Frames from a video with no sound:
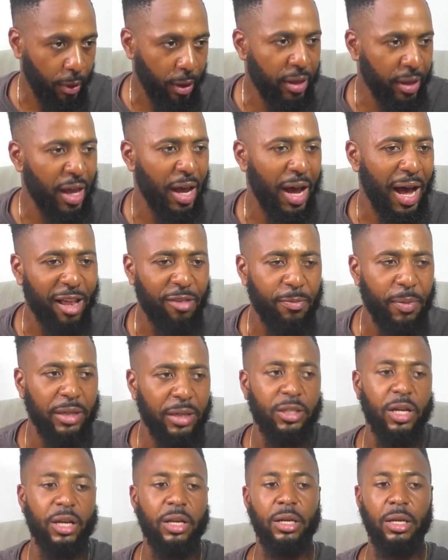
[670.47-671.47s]
yeah, as
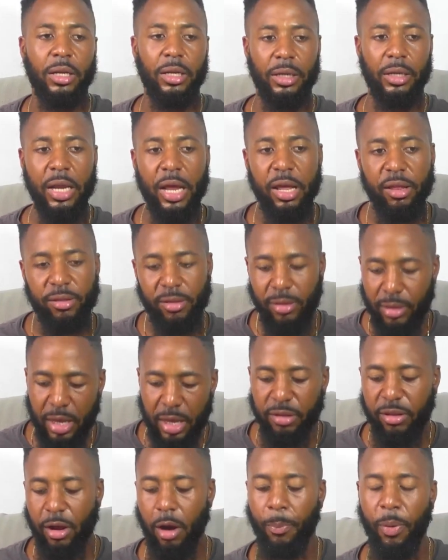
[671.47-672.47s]
mentioned,
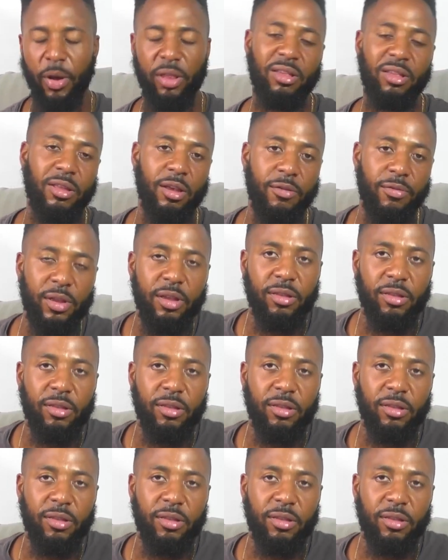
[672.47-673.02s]
these are positive.